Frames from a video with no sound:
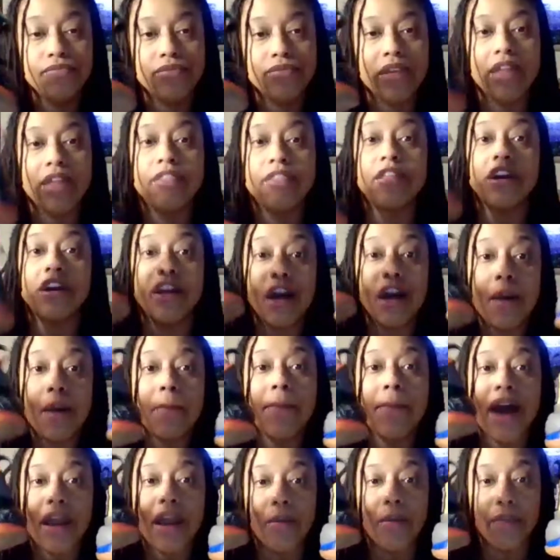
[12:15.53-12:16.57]
The
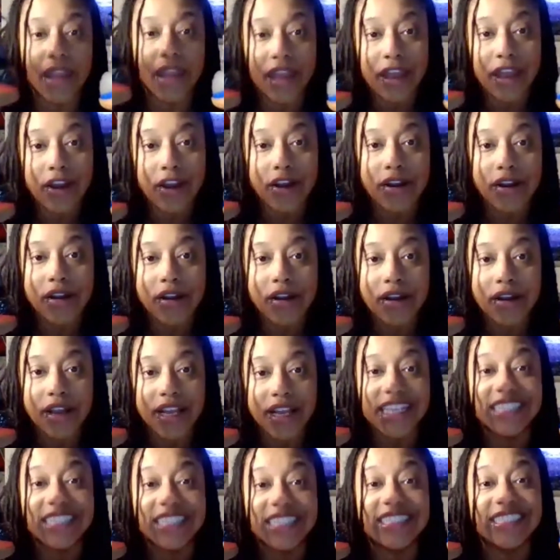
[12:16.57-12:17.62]
gum bottom here
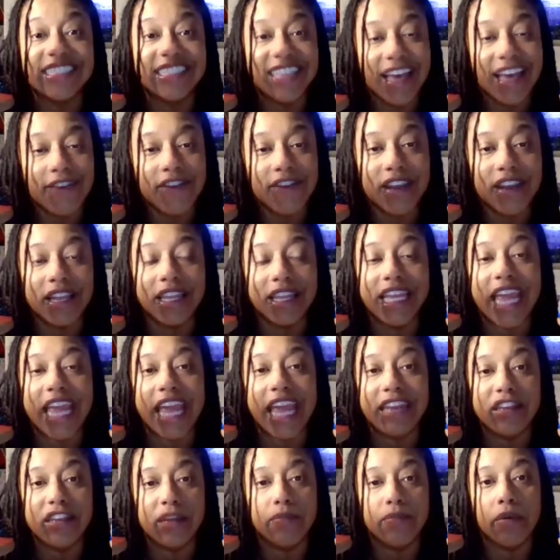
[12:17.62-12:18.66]
is definitely
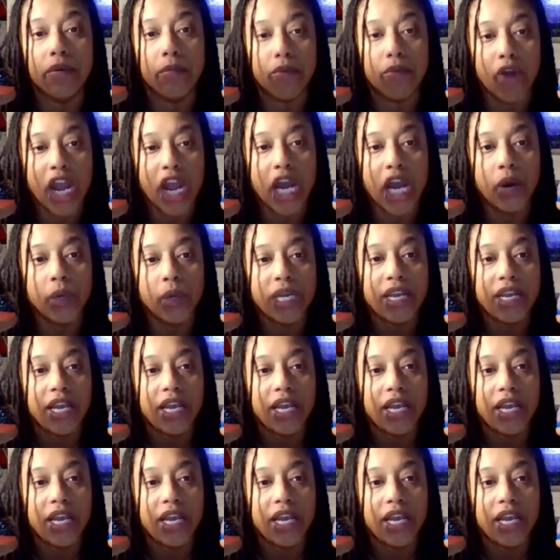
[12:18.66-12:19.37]
a deeper brown.